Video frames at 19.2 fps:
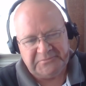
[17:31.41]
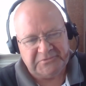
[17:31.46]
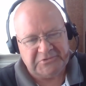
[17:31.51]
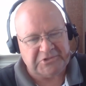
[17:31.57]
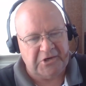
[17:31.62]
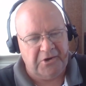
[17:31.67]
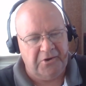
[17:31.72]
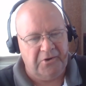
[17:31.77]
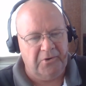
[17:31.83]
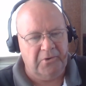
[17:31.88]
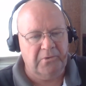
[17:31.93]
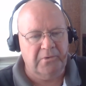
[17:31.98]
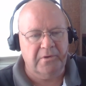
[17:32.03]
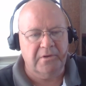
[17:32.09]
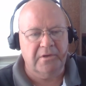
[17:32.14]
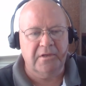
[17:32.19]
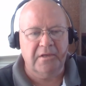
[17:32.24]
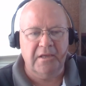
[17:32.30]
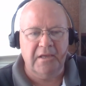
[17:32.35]
So
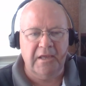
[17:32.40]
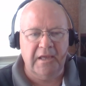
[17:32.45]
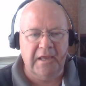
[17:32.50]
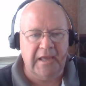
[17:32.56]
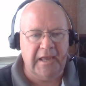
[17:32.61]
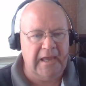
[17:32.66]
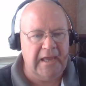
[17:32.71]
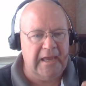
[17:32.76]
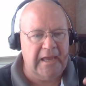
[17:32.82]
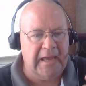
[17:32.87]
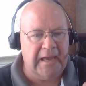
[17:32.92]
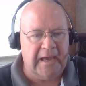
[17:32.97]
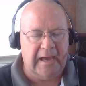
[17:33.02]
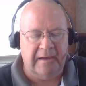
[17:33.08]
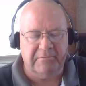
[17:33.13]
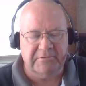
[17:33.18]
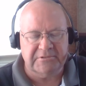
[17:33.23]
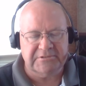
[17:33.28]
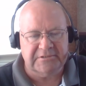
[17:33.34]

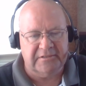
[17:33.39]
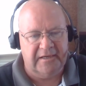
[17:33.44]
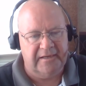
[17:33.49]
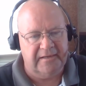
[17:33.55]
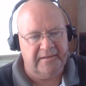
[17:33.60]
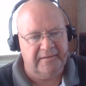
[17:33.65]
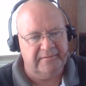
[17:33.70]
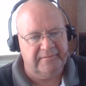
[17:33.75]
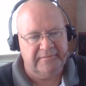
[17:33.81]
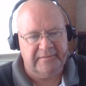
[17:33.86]
I was like,